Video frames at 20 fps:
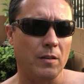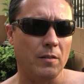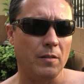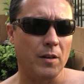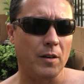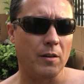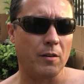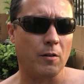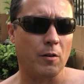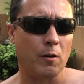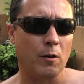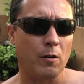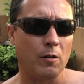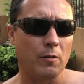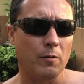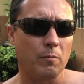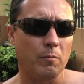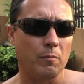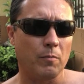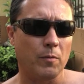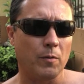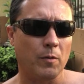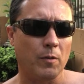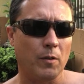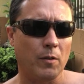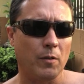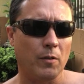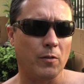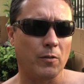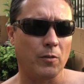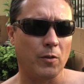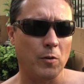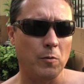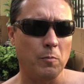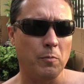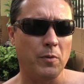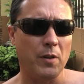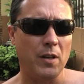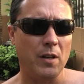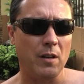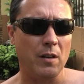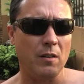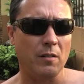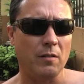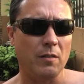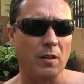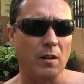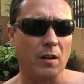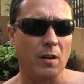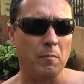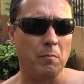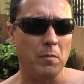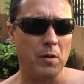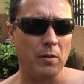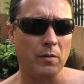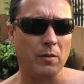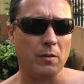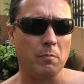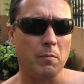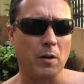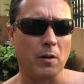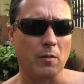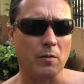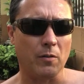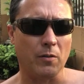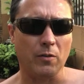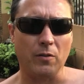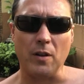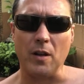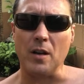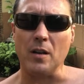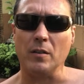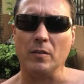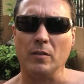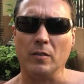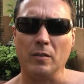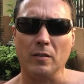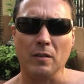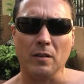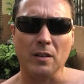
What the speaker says: There are some things that I miss about the States,